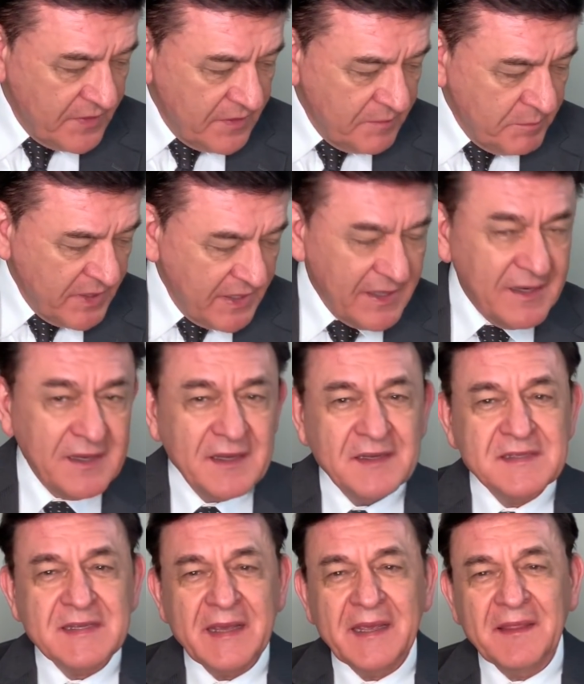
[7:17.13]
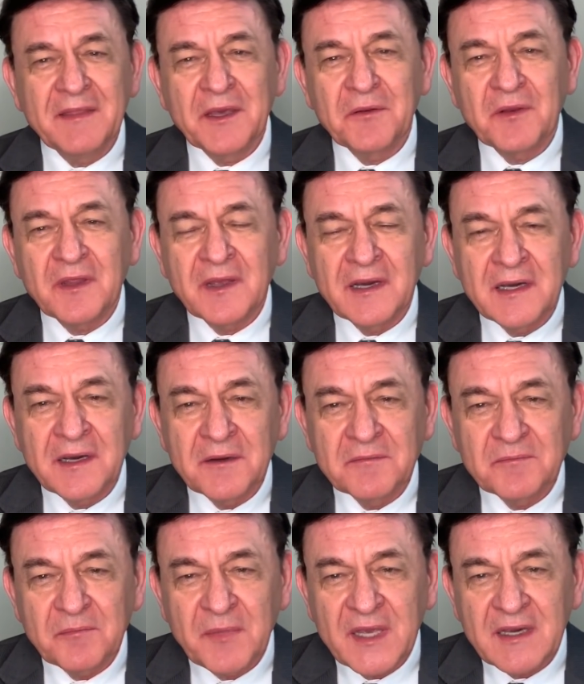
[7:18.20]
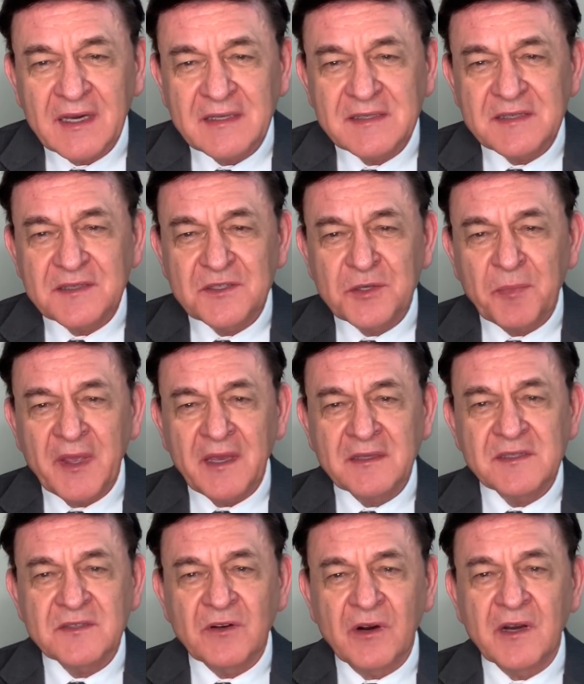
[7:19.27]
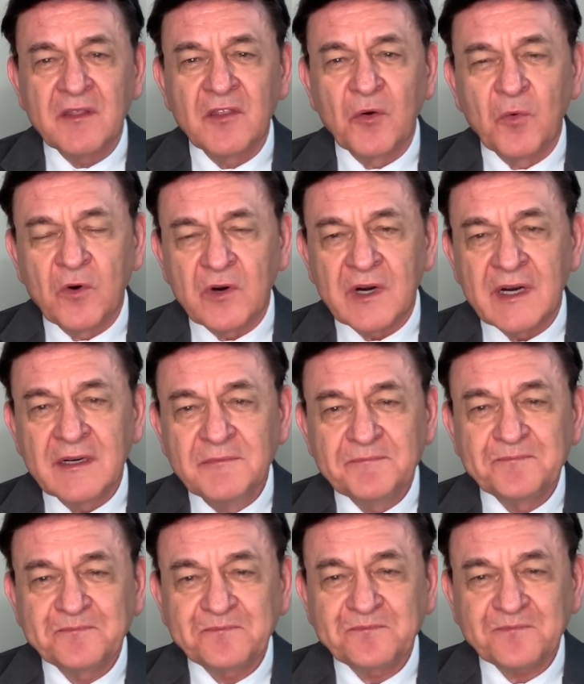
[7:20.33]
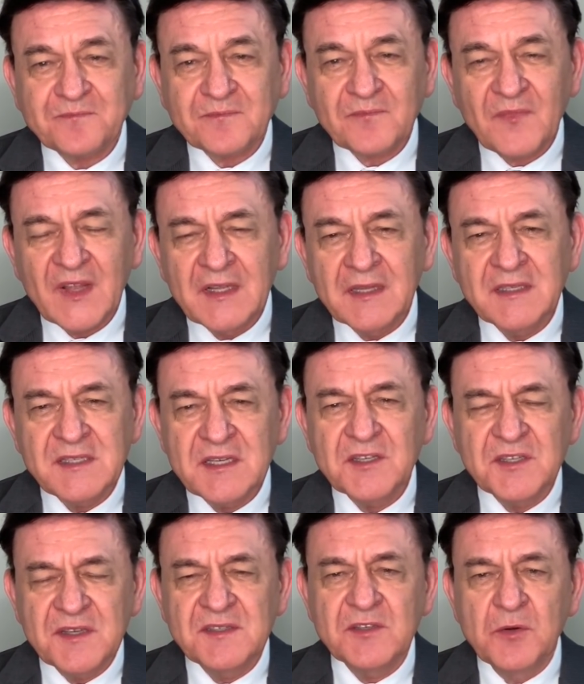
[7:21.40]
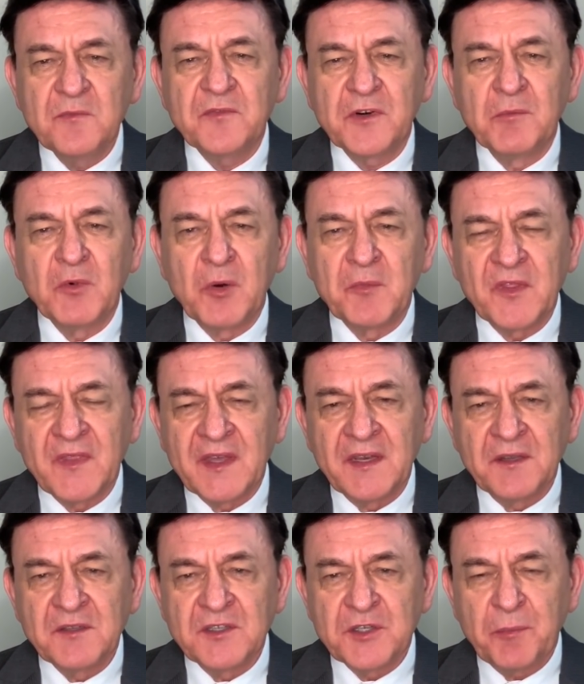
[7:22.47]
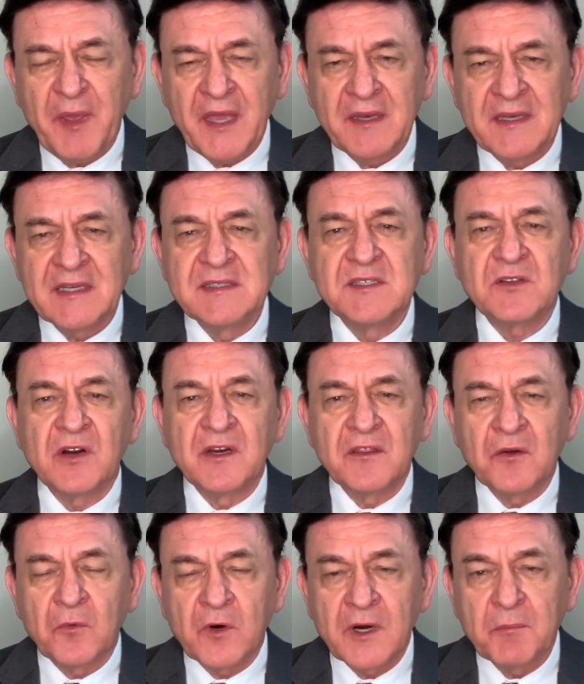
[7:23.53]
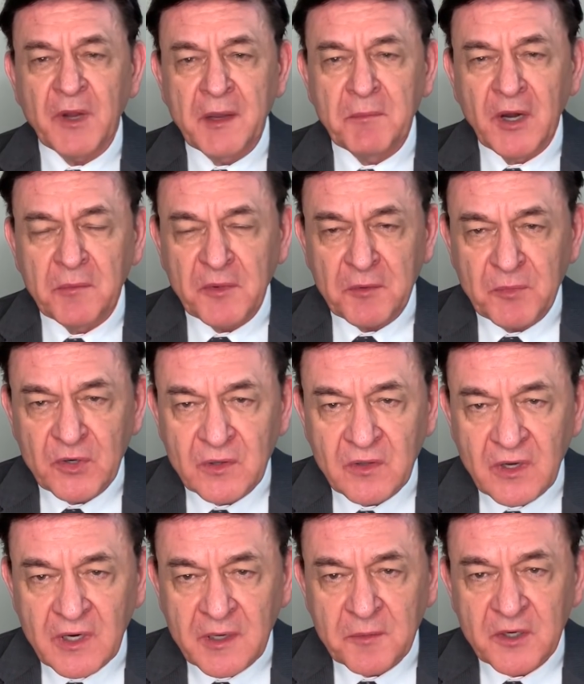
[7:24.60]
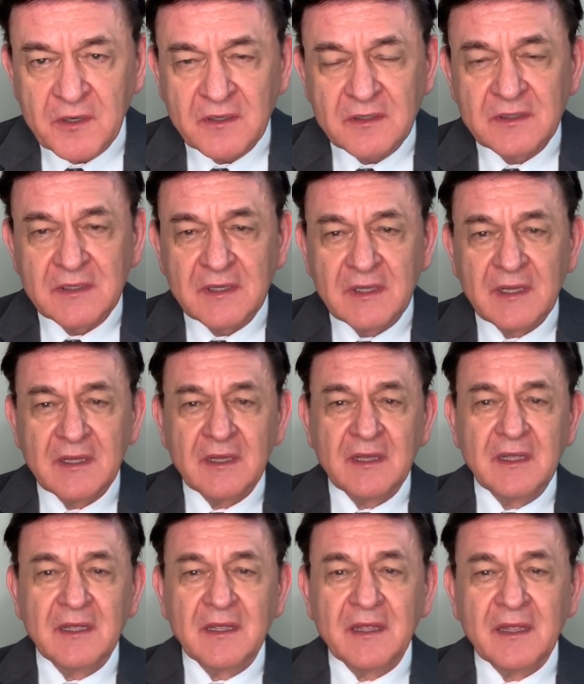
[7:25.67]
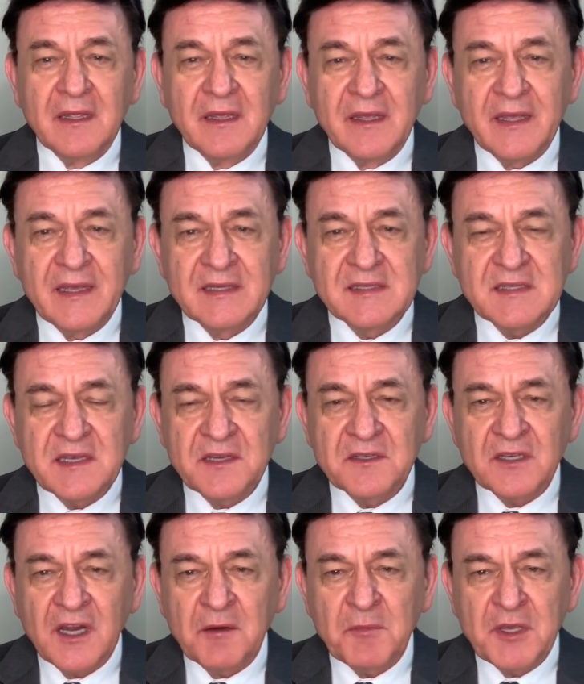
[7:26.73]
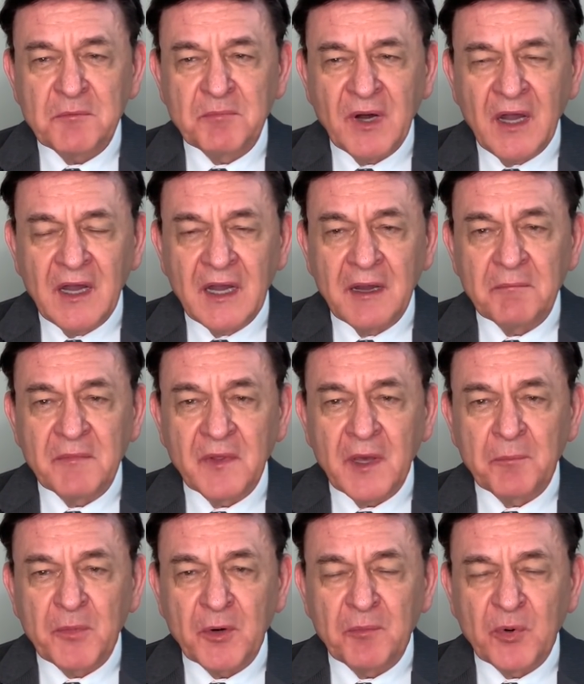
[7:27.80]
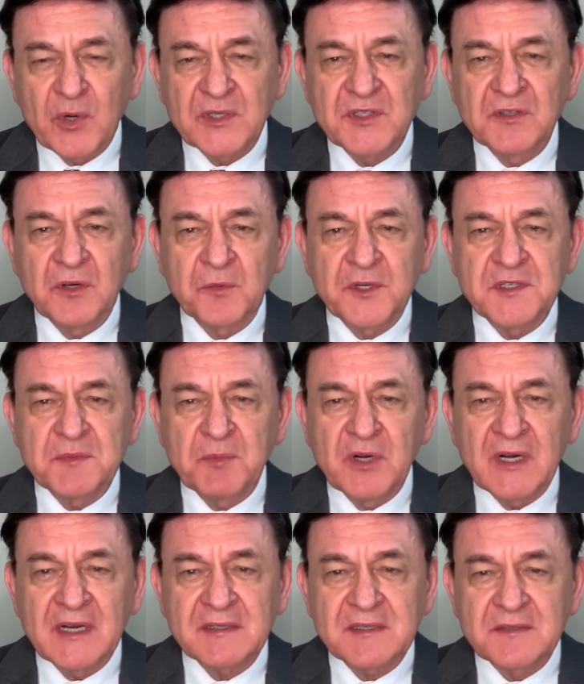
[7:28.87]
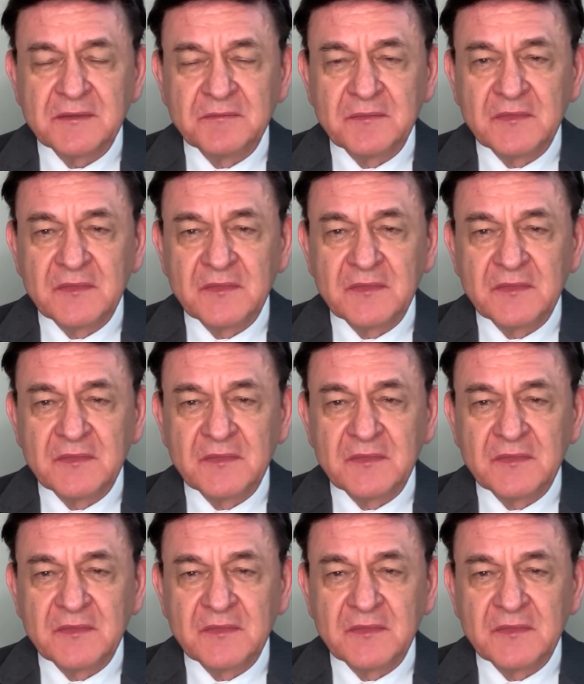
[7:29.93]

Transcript: But saying that because Japan started the war, let's just assume for a moment that Japan did start the war by bombing Pearl Harbor. Is the atomic bomb a proportional response?